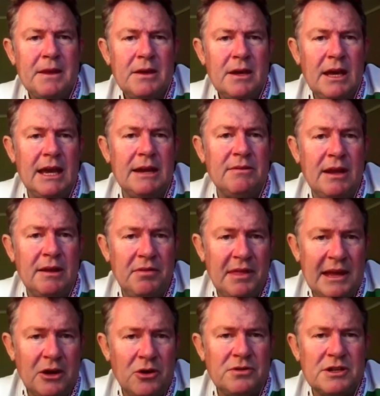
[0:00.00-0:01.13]
And
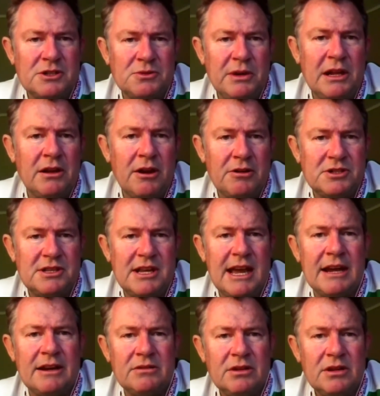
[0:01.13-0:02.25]
thank goodness we closed
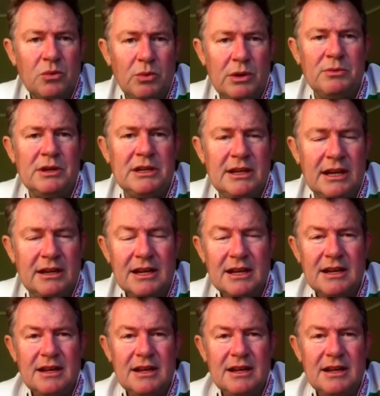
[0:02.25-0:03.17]
down when we did.